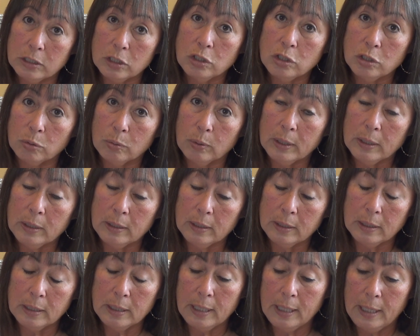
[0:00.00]
do it.
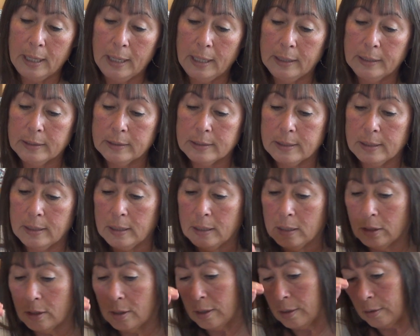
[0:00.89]
It hangs
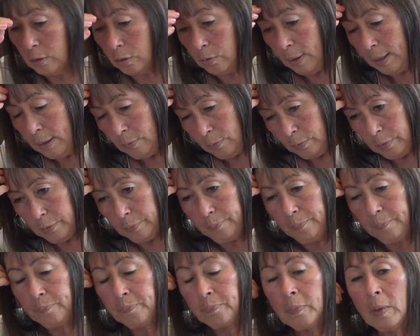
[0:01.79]
in our great
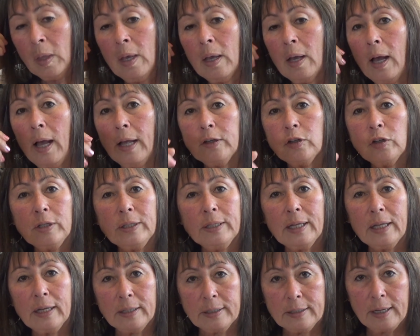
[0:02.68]
room. I
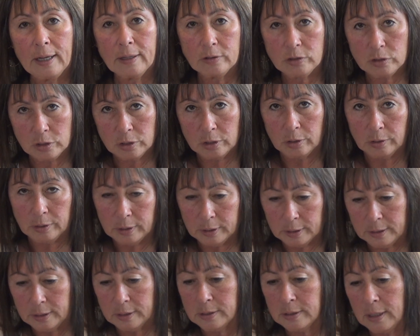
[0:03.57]
couldn't get it down to show you
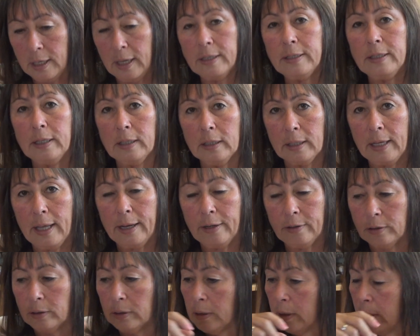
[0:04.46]
because I'd need a
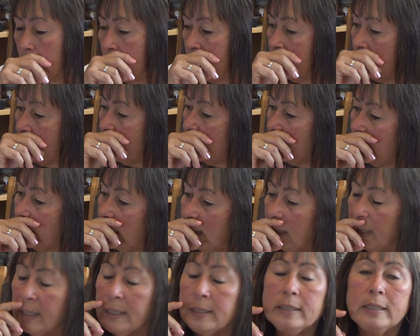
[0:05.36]
ladder.
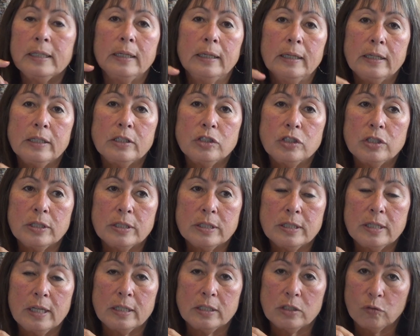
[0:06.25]
And it
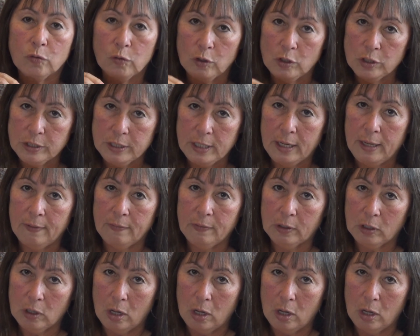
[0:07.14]
just says, first I have the